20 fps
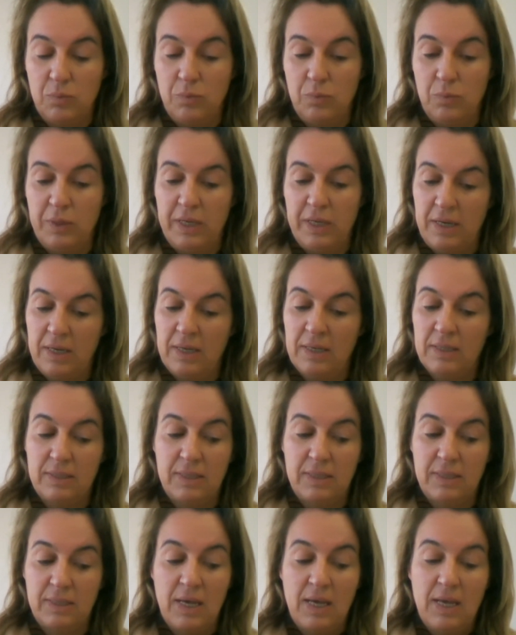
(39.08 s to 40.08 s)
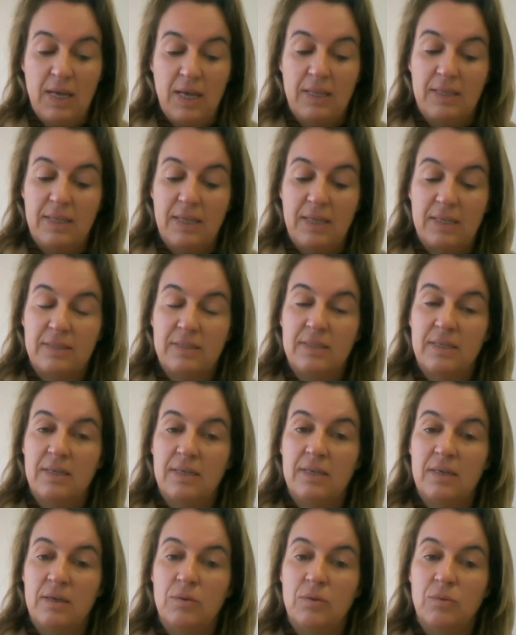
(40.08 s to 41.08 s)
we had that
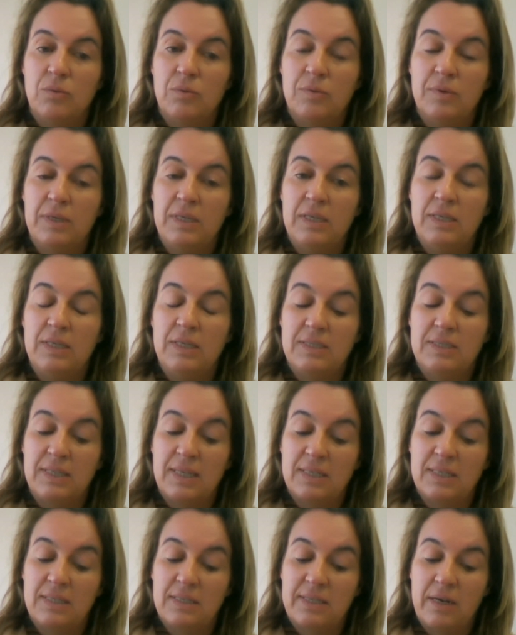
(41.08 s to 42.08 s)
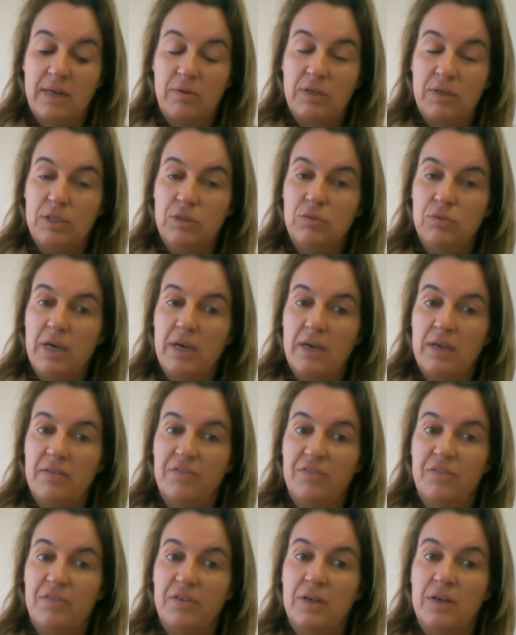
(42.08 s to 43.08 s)
it's necessary to have